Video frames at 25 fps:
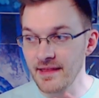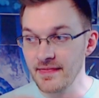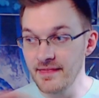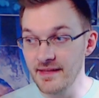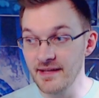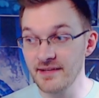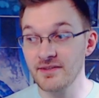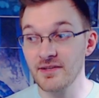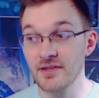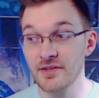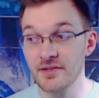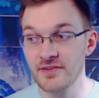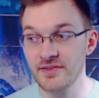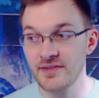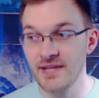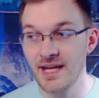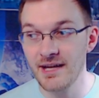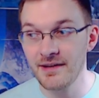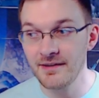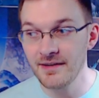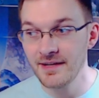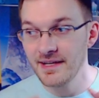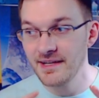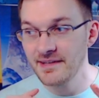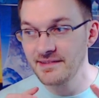This art
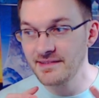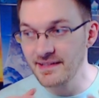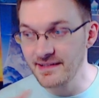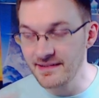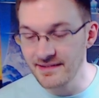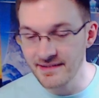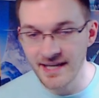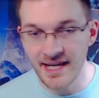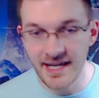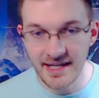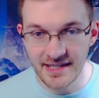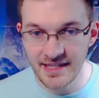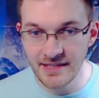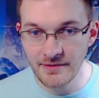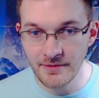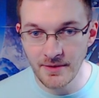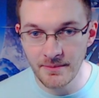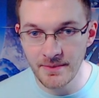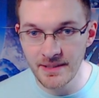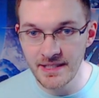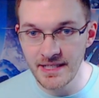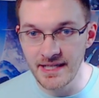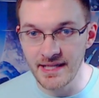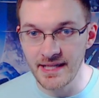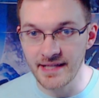style is exactly what
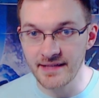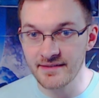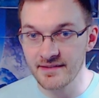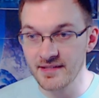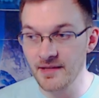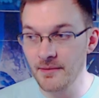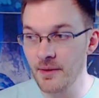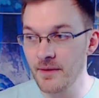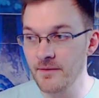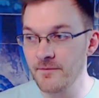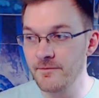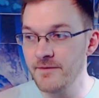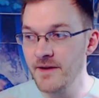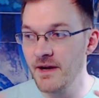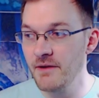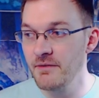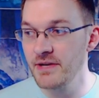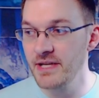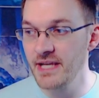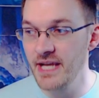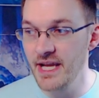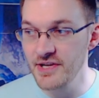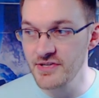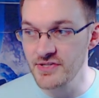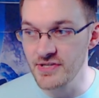we need, like some
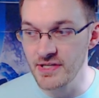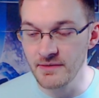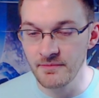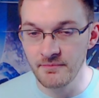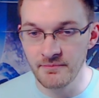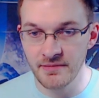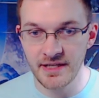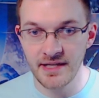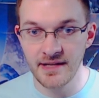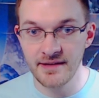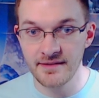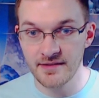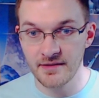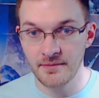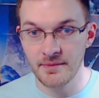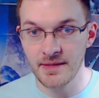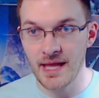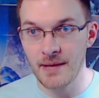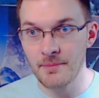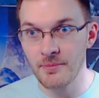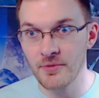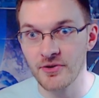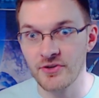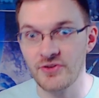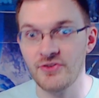variation, bring in some of
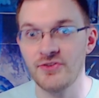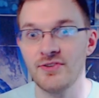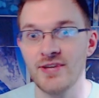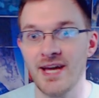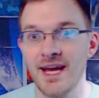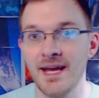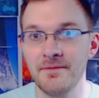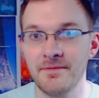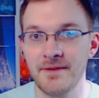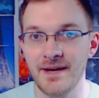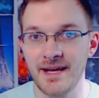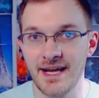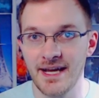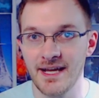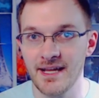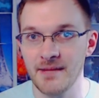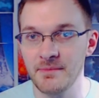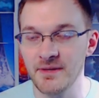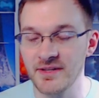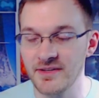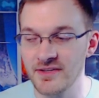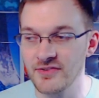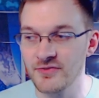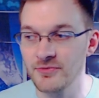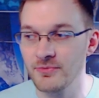that more sci-fi
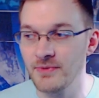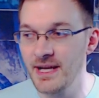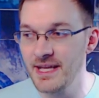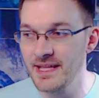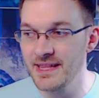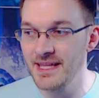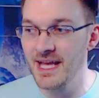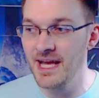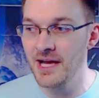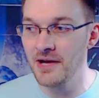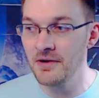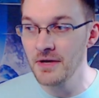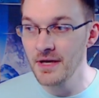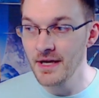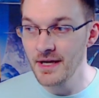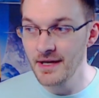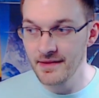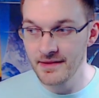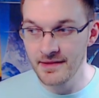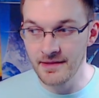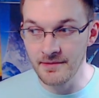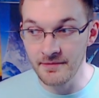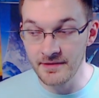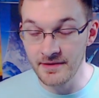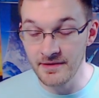element, because right now,
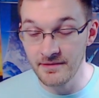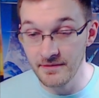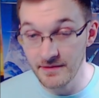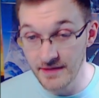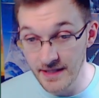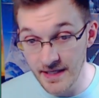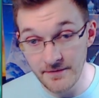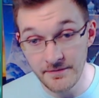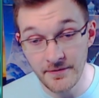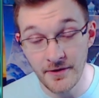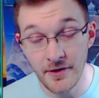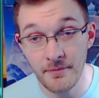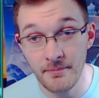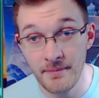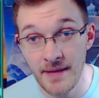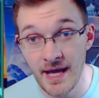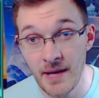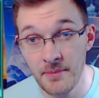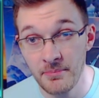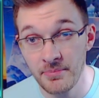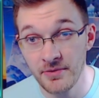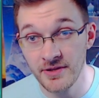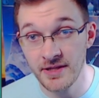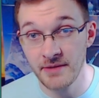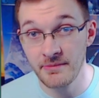the default
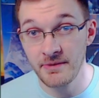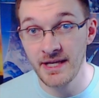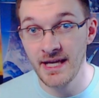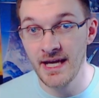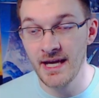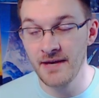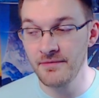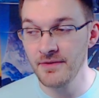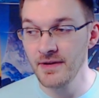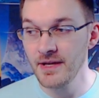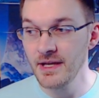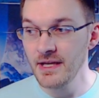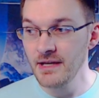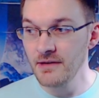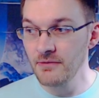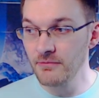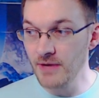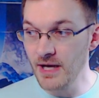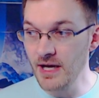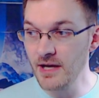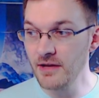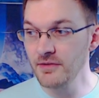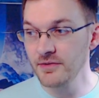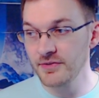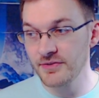map pool that we have,
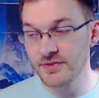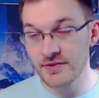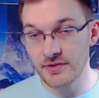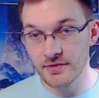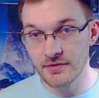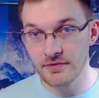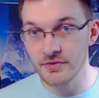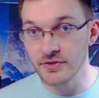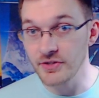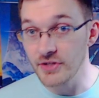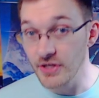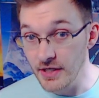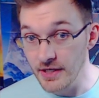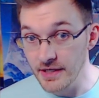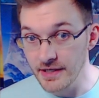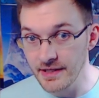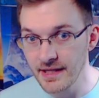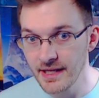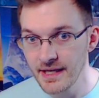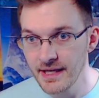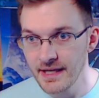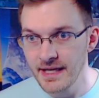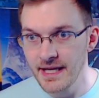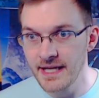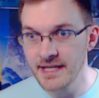well, still
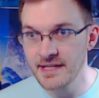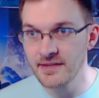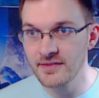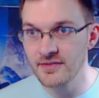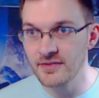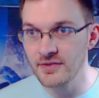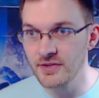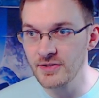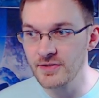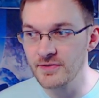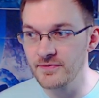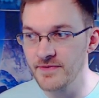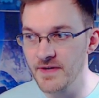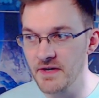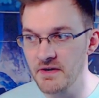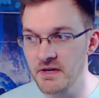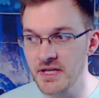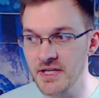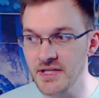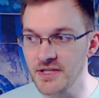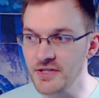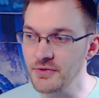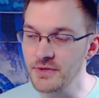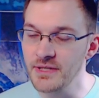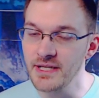good, it just looks
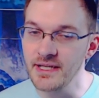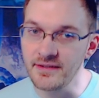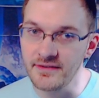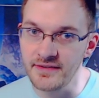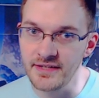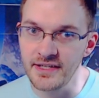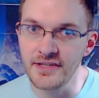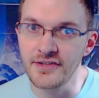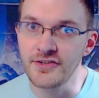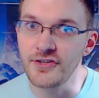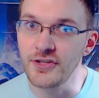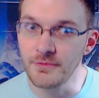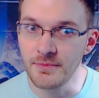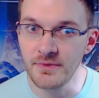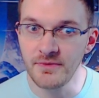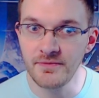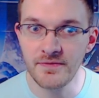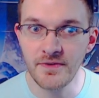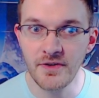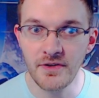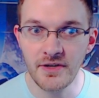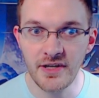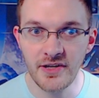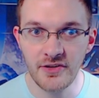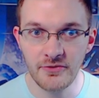very UNSC human
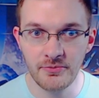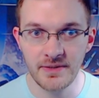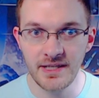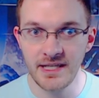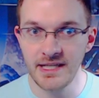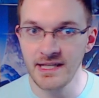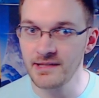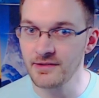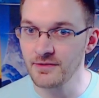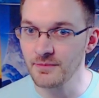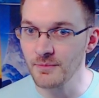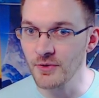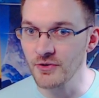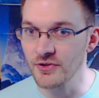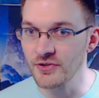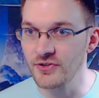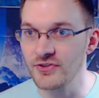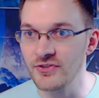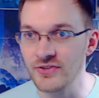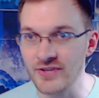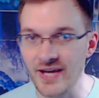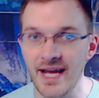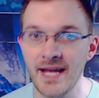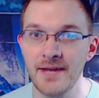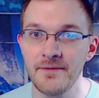focused. We need this more
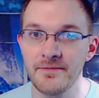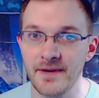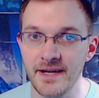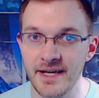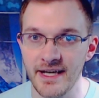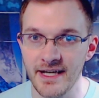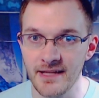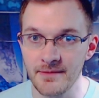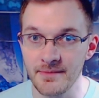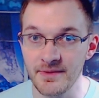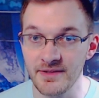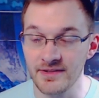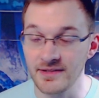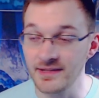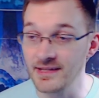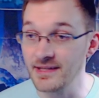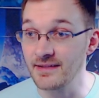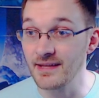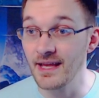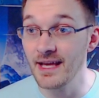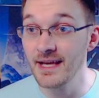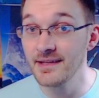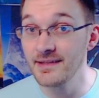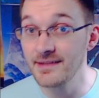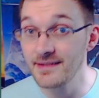sci-fi elements to
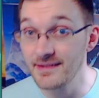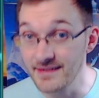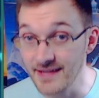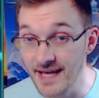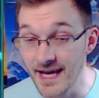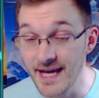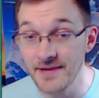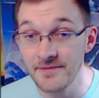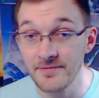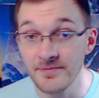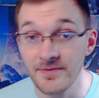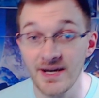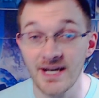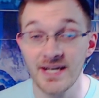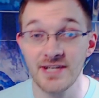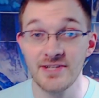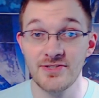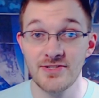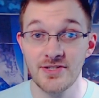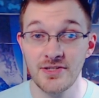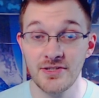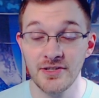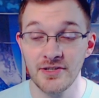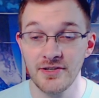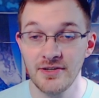this sci-fi
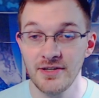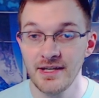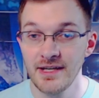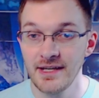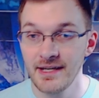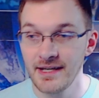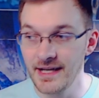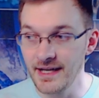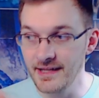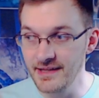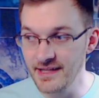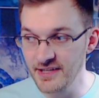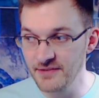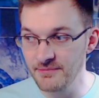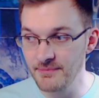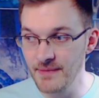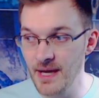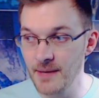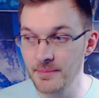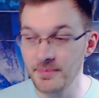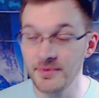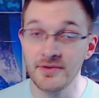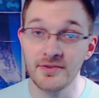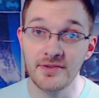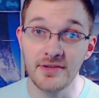shooter, and this
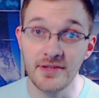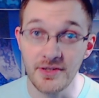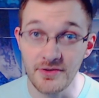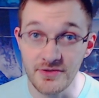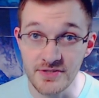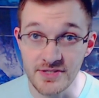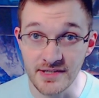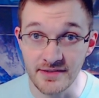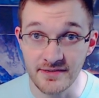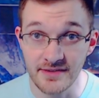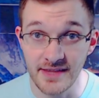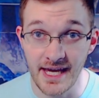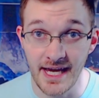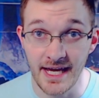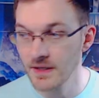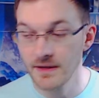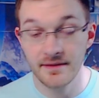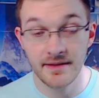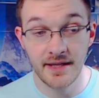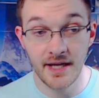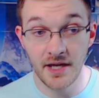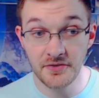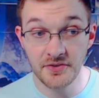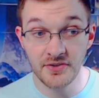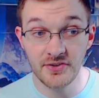map looks to do just
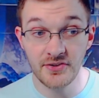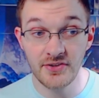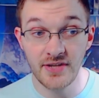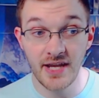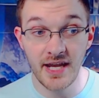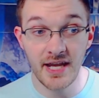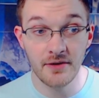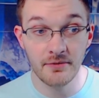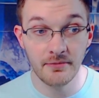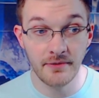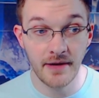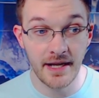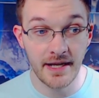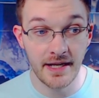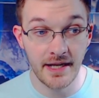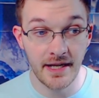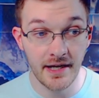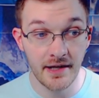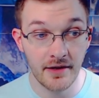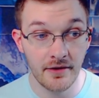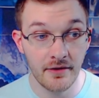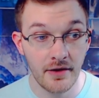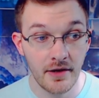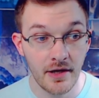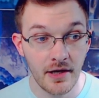that. They also state right
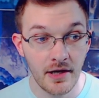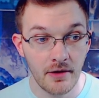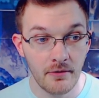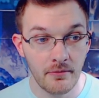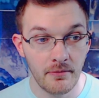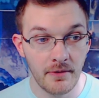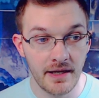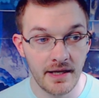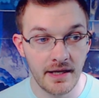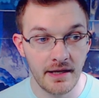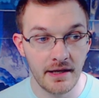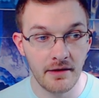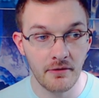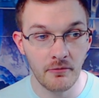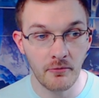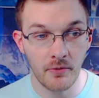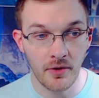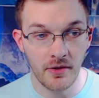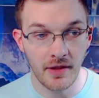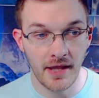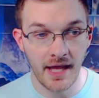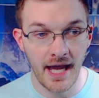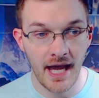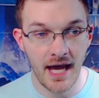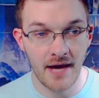here, we
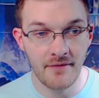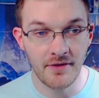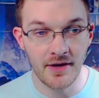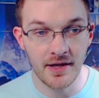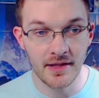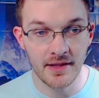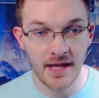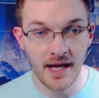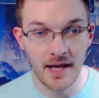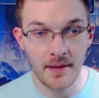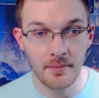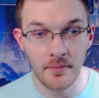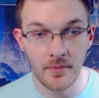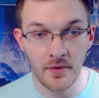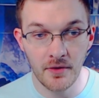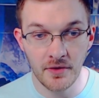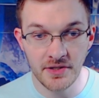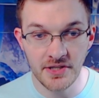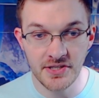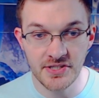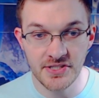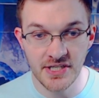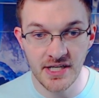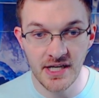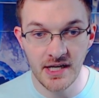will have a lot more
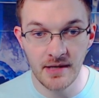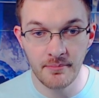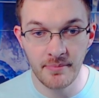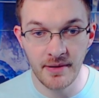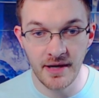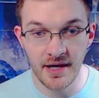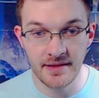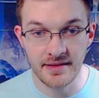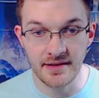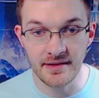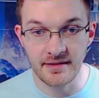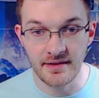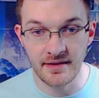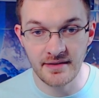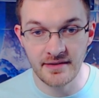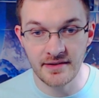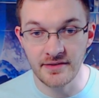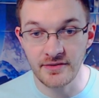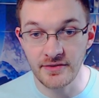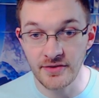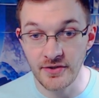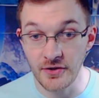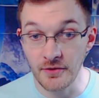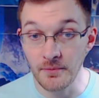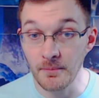to share about the
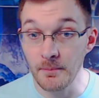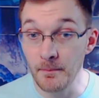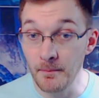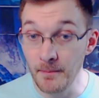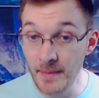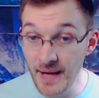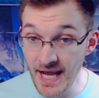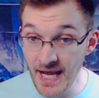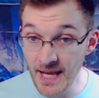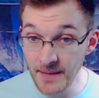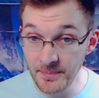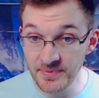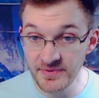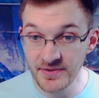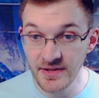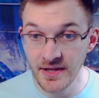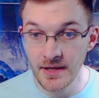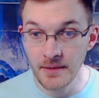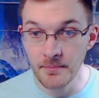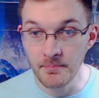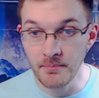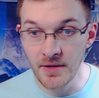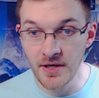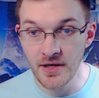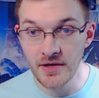Season 2 maps,
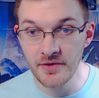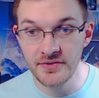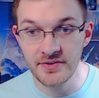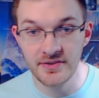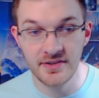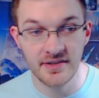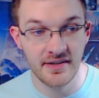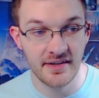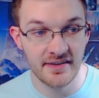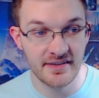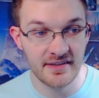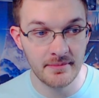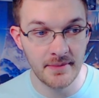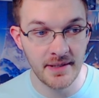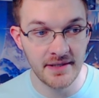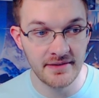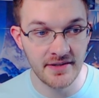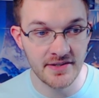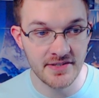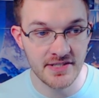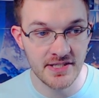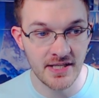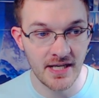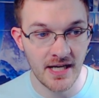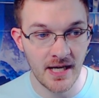modes,
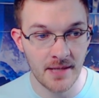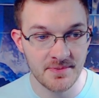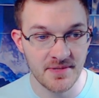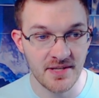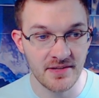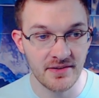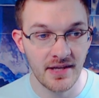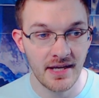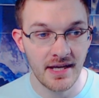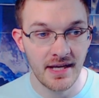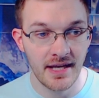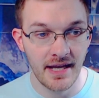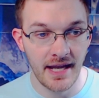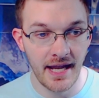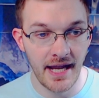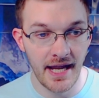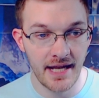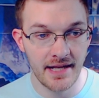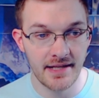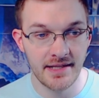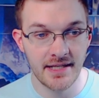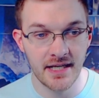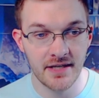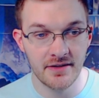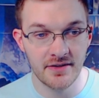customization options,
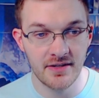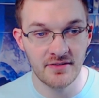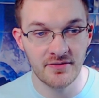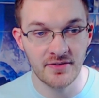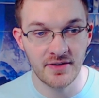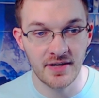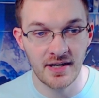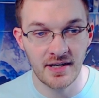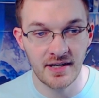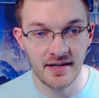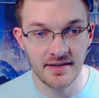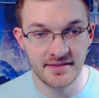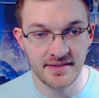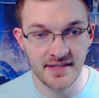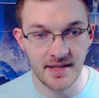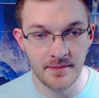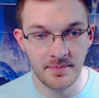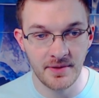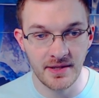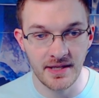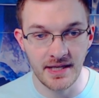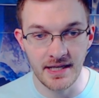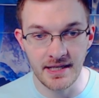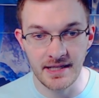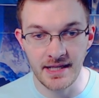and narrative
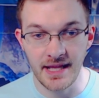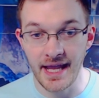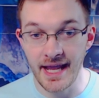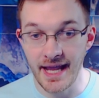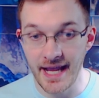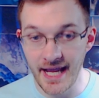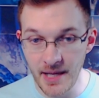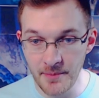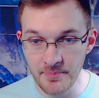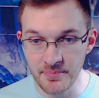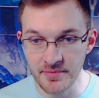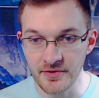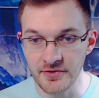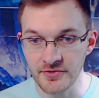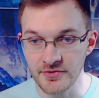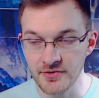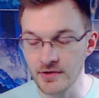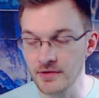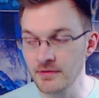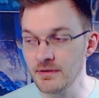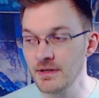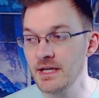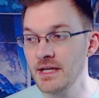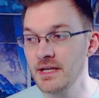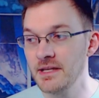concept in April.
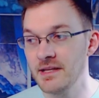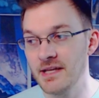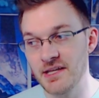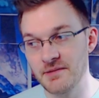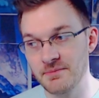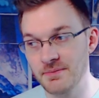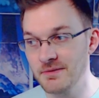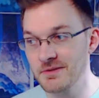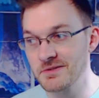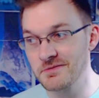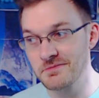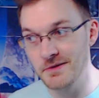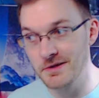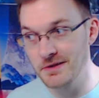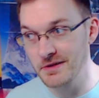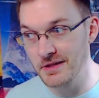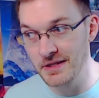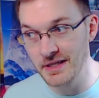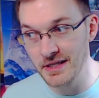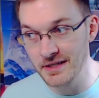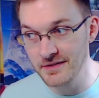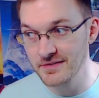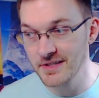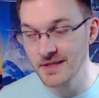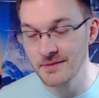So that's pretty much what the
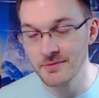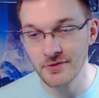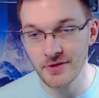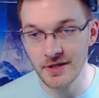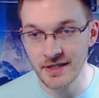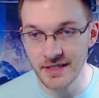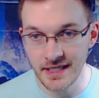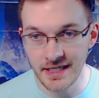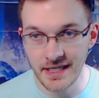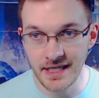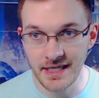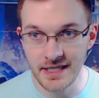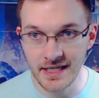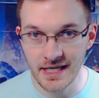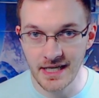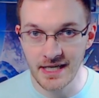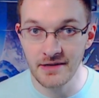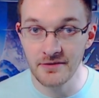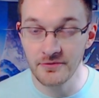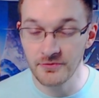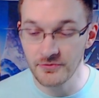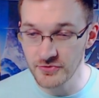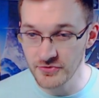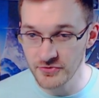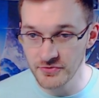next time we're going to get any kind
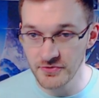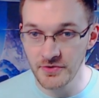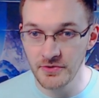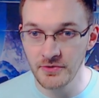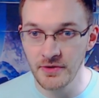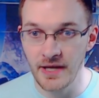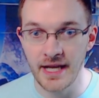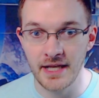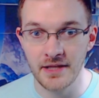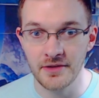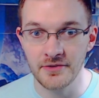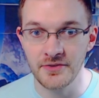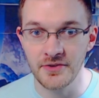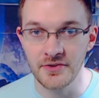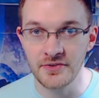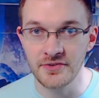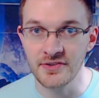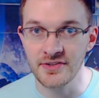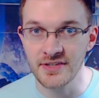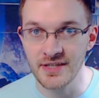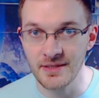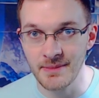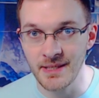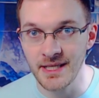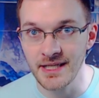of true Halo news
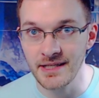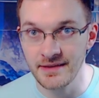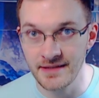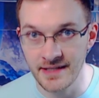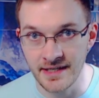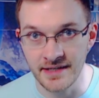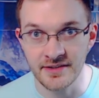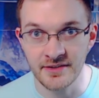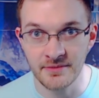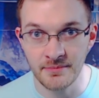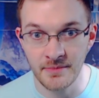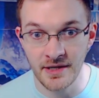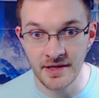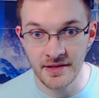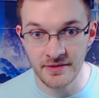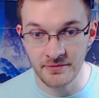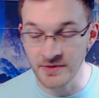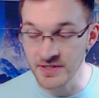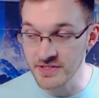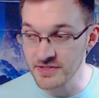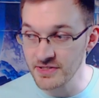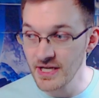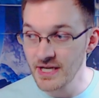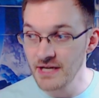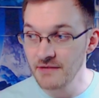is going to be next month,
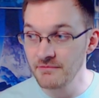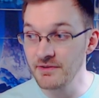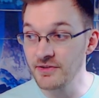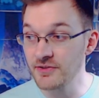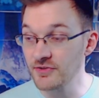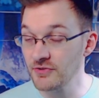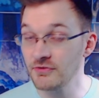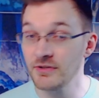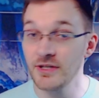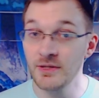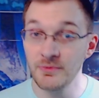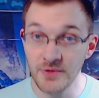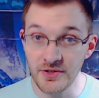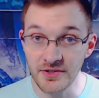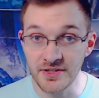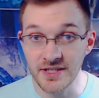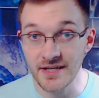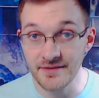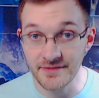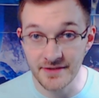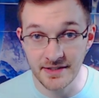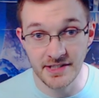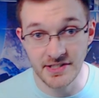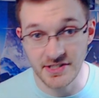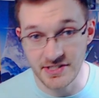which we certainly will
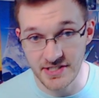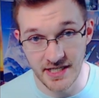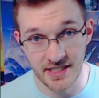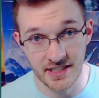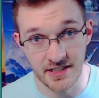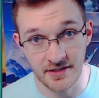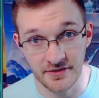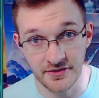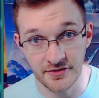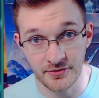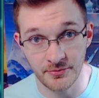cover on the channel as